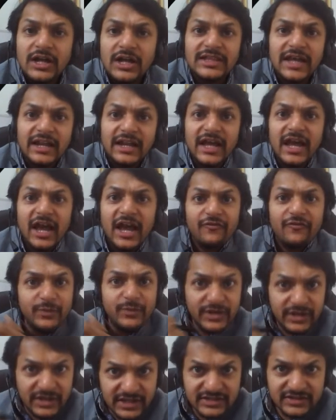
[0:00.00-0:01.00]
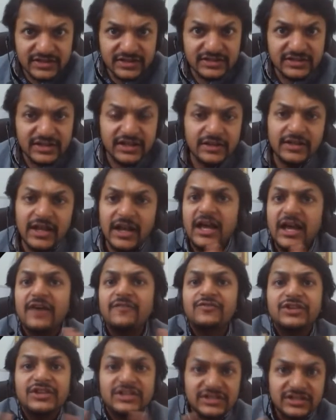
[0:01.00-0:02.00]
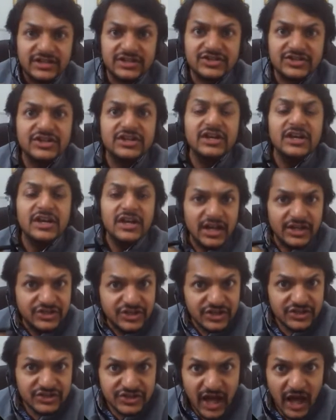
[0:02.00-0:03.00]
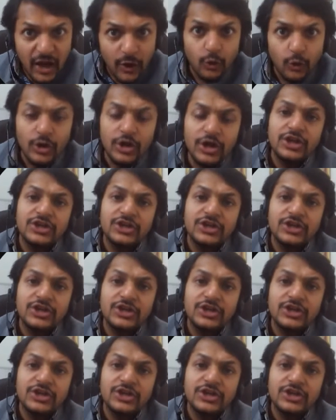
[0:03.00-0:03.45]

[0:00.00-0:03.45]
that I have been discussing, that I have discussed just now.